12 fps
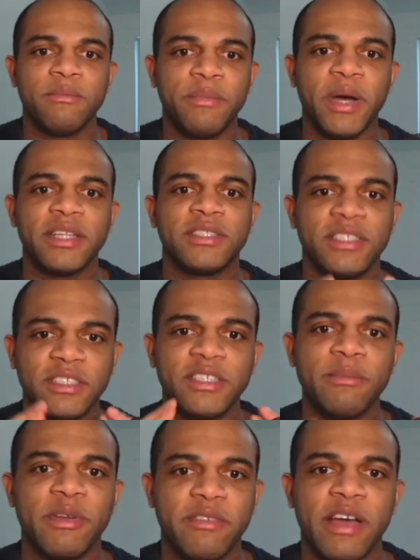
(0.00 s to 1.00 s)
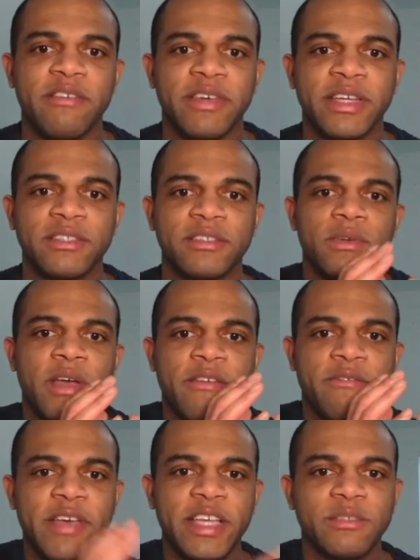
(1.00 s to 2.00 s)
But to just simplify things, a
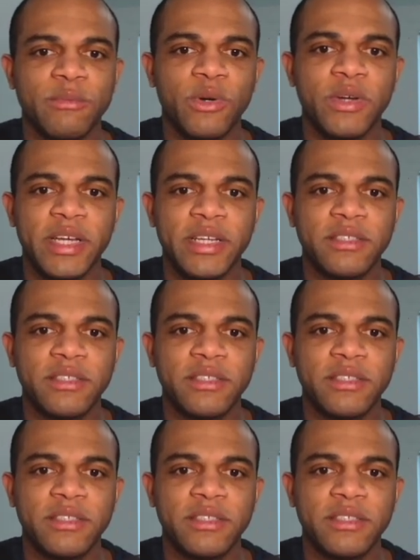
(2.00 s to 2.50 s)
fixed mortgage